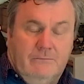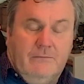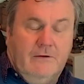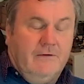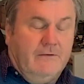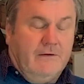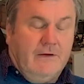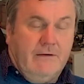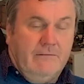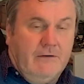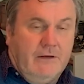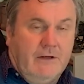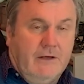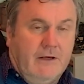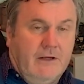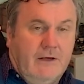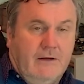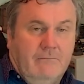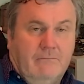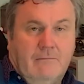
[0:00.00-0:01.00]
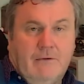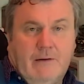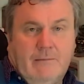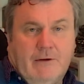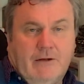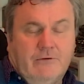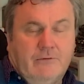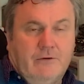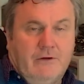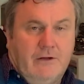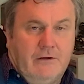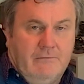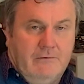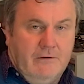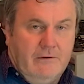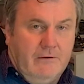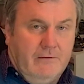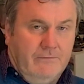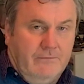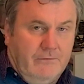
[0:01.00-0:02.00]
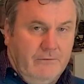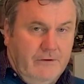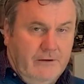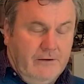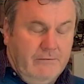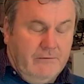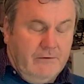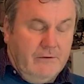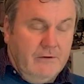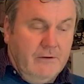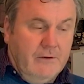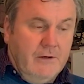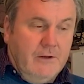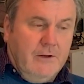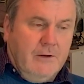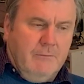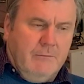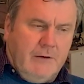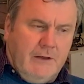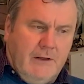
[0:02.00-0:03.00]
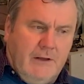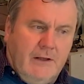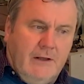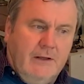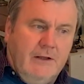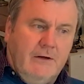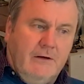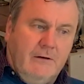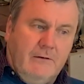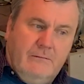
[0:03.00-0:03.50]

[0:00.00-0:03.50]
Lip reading: It's heavy, and maybe I'll do another video for it even. But